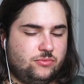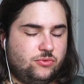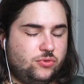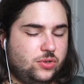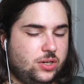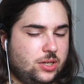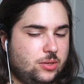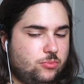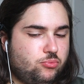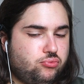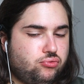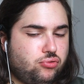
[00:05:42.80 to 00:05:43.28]

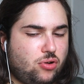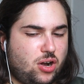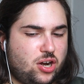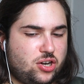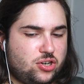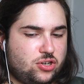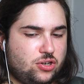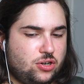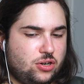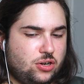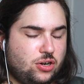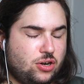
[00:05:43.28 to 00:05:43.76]
really
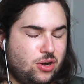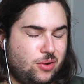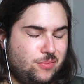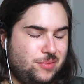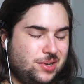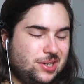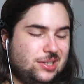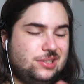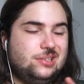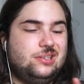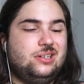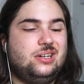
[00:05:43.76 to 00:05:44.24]
pressure
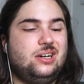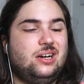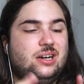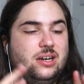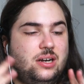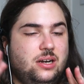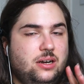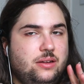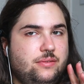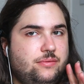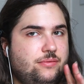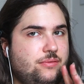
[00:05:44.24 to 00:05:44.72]
coming
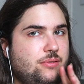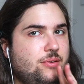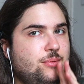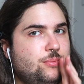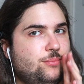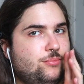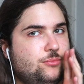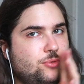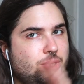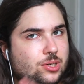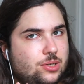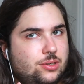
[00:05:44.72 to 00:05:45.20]
directly
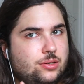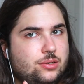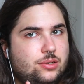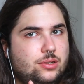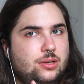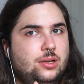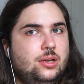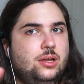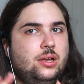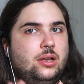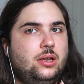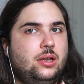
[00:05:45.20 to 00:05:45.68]
from
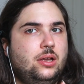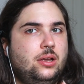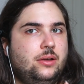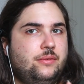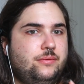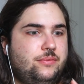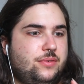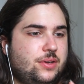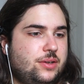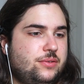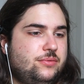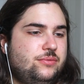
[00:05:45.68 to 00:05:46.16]
work,
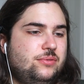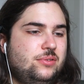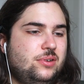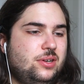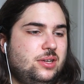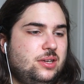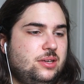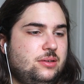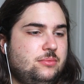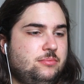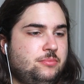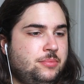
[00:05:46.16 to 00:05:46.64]

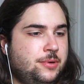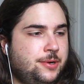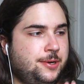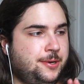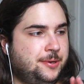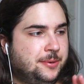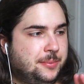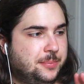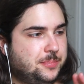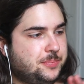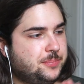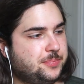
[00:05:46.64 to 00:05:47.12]
thankfully,
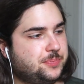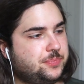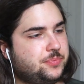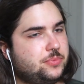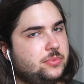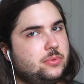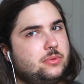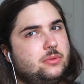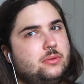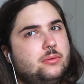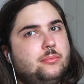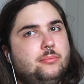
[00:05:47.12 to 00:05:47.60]
but
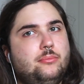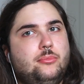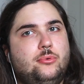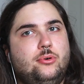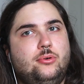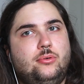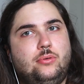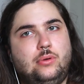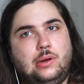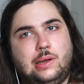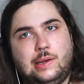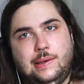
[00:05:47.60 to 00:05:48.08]

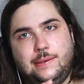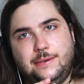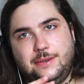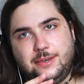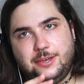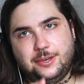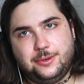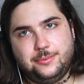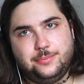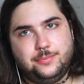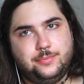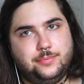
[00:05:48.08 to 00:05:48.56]
more
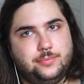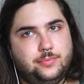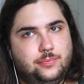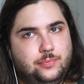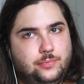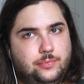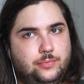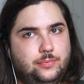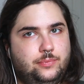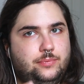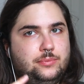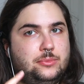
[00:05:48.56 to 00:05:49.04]
like
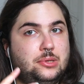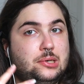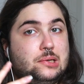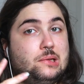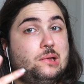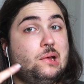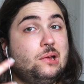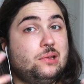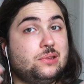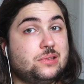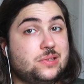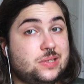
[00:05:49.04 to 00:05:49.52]
the
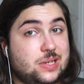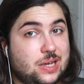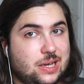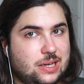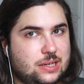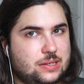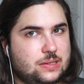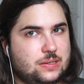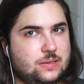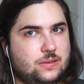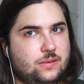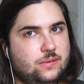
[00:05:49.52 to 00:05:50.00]

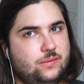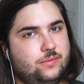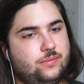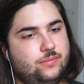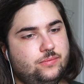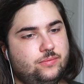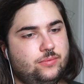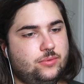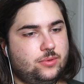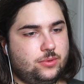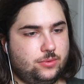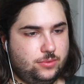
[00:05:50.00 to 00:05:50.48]
context
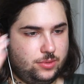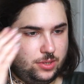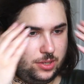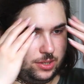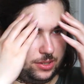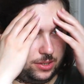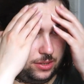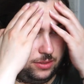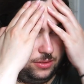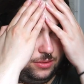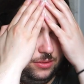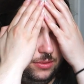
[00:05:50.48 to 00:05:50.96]
of the
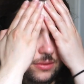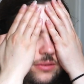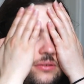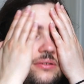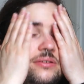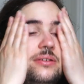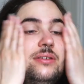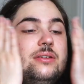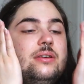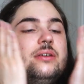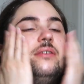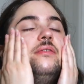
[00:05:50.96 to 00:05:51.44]
work,
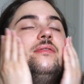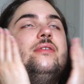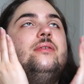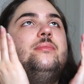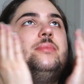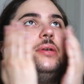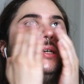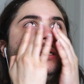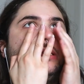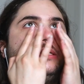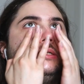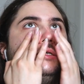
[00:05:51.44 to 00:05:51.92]
if that
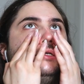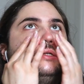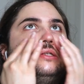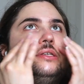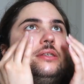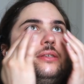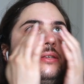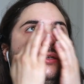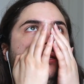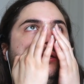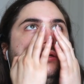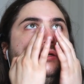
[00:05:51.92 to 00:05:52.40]
makes
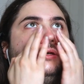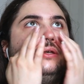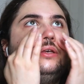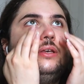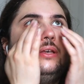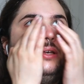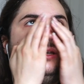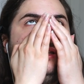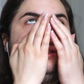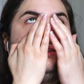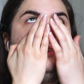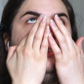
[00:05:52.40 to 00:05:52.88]
sense.
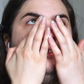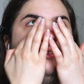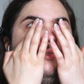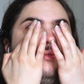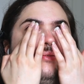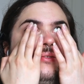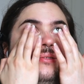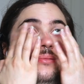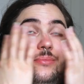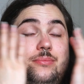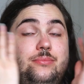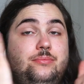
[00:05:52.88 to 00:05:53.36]
Not
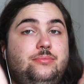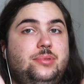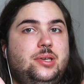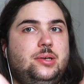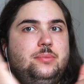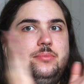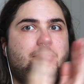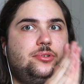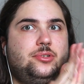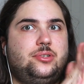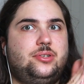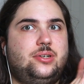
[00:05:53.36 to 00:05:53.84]
from
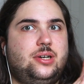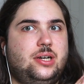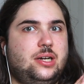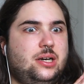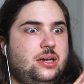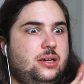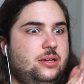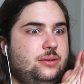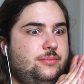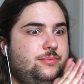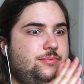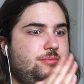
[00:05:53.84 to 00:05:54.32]
people
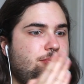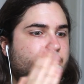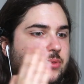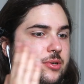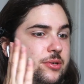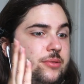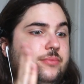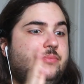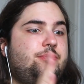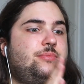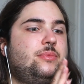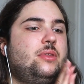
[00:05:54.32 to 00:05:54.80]
directly,
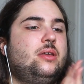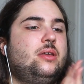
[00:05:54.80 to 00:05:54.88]
but